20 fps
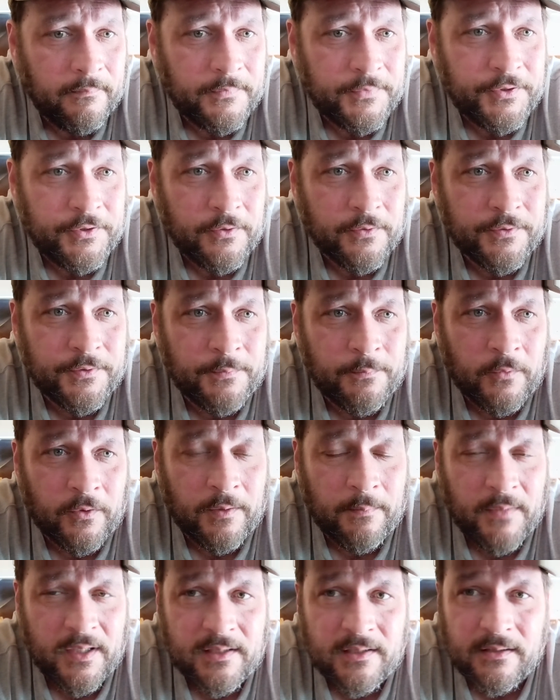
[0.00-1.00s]
Show some
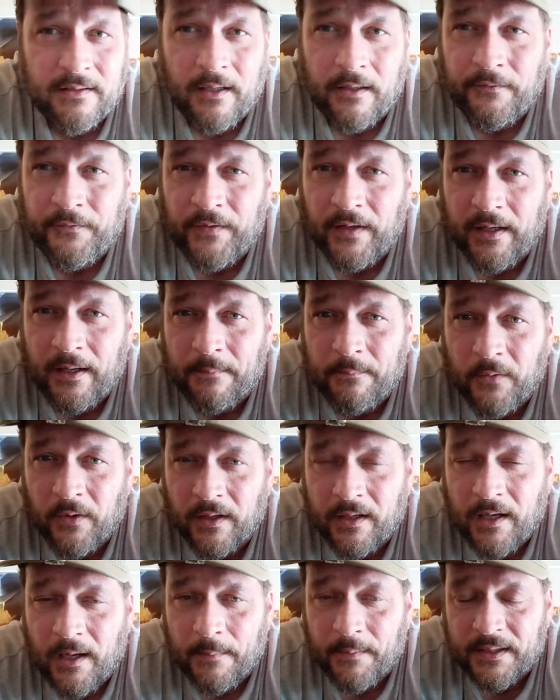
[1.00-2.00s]
more of my stuff. I got more
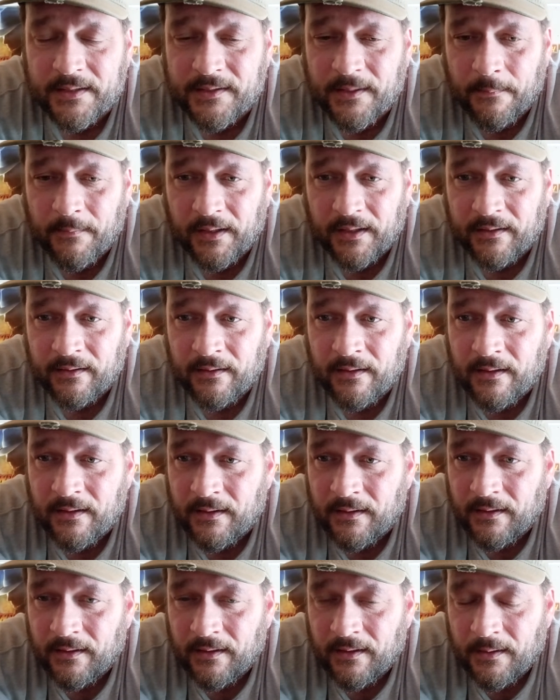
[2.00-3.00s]
comics coming.
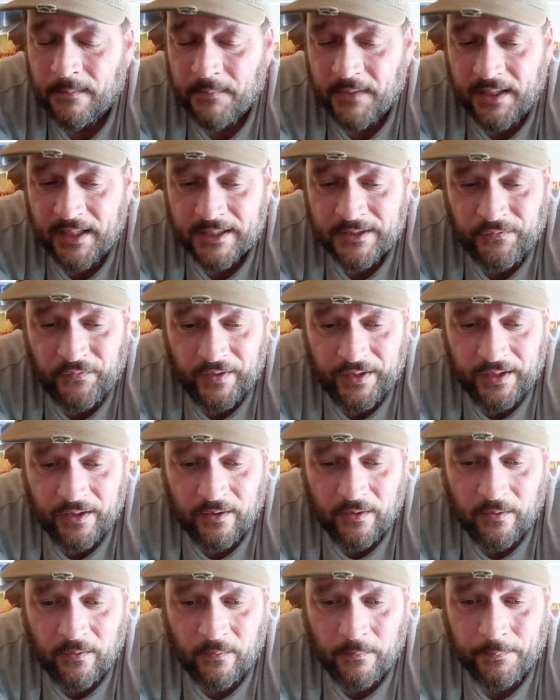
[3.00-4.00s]
The next
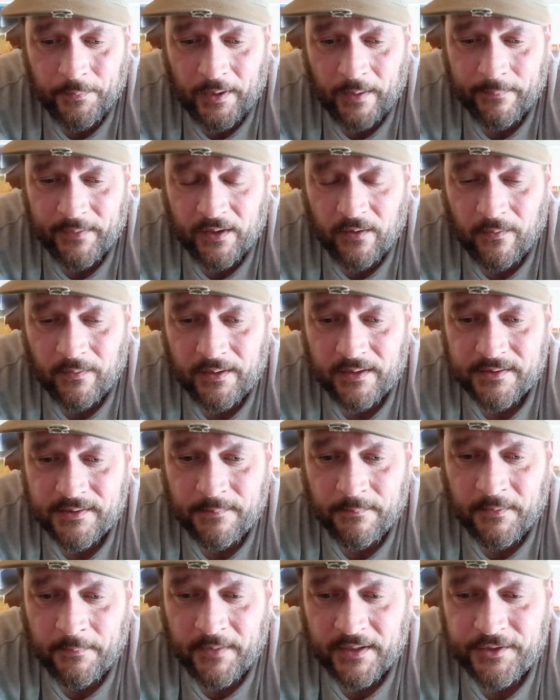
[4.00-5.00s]
video will probably go into
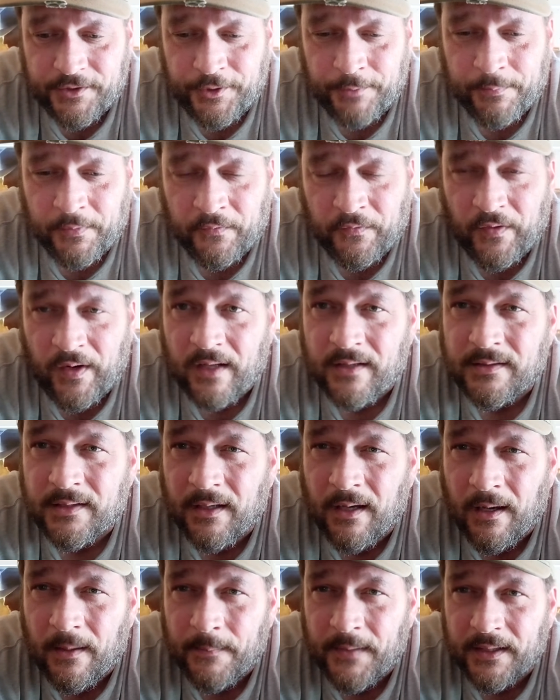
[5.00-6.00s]
some of my Super Friends
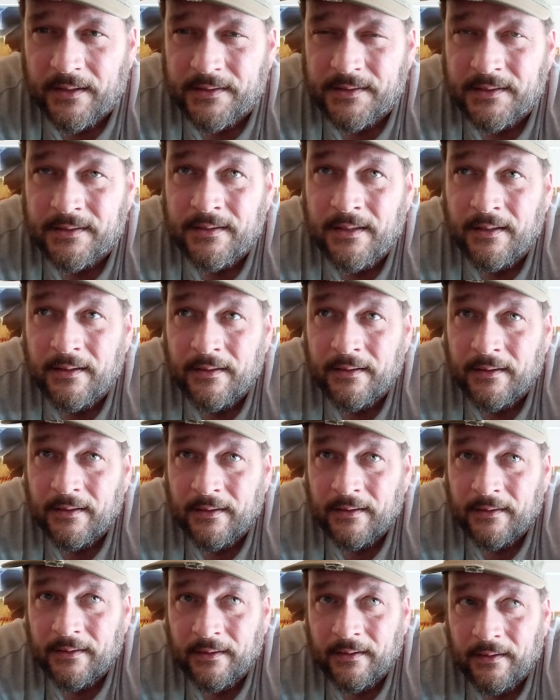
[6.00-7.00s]
comics.
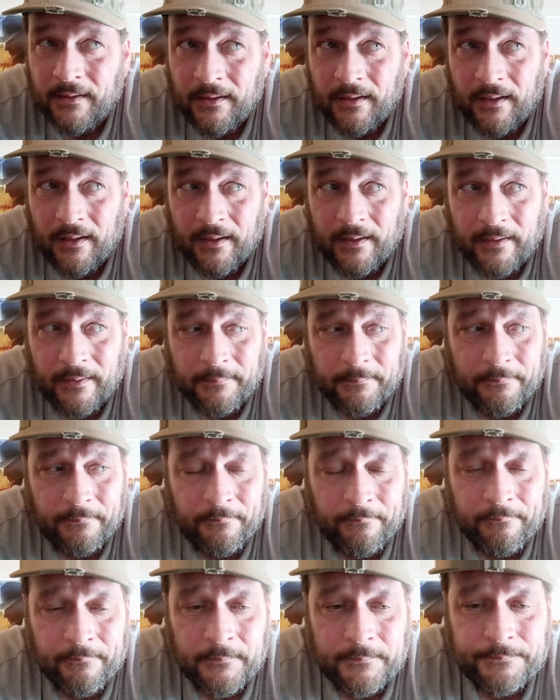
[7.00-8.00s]
And
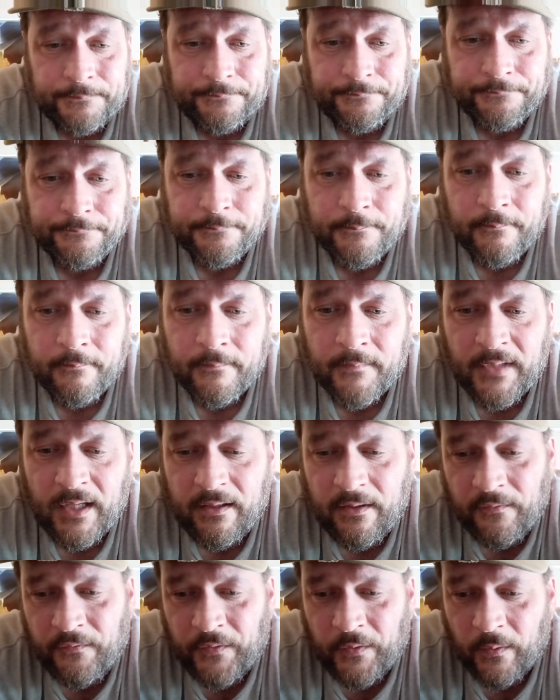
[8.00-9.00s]

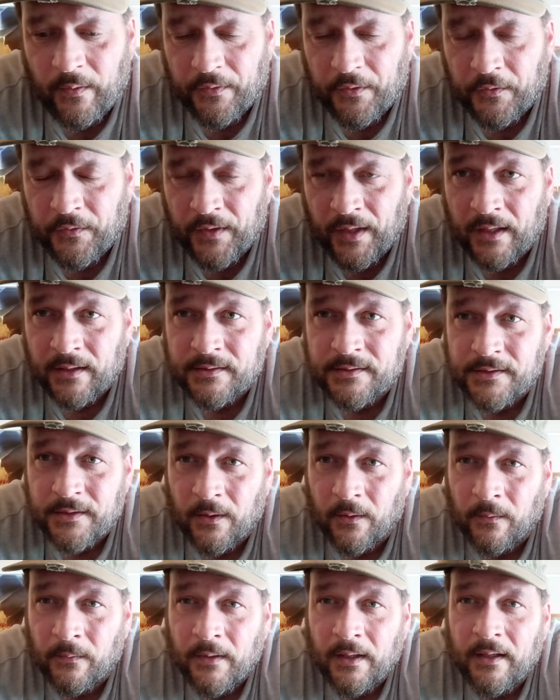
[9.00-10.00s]
a few other things.
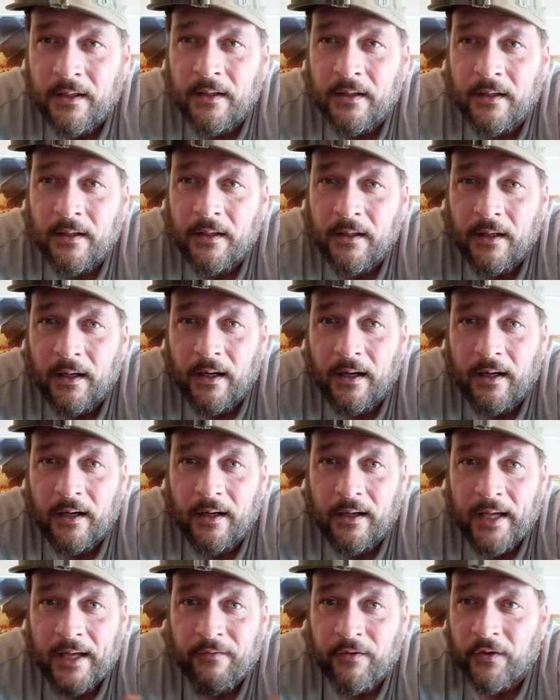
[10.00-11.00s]
So
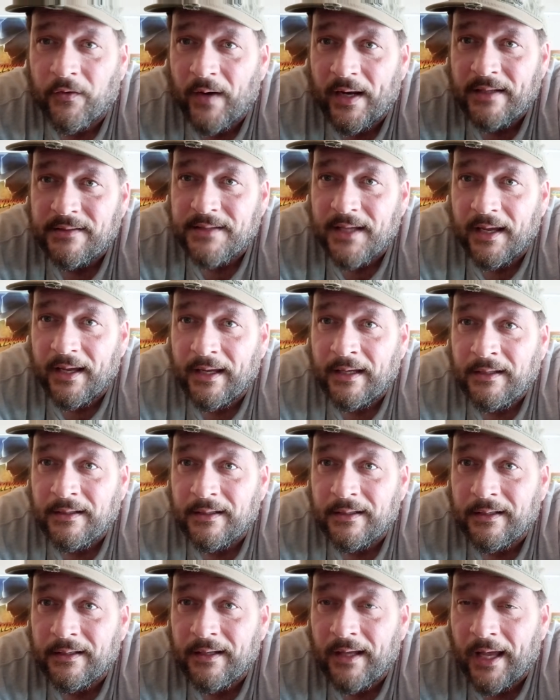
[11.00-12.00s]
have a great day.
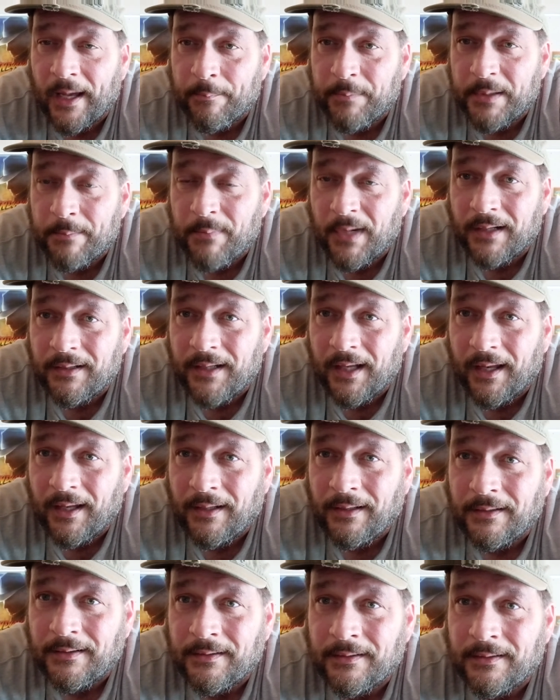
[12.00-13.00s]
Happy Monday.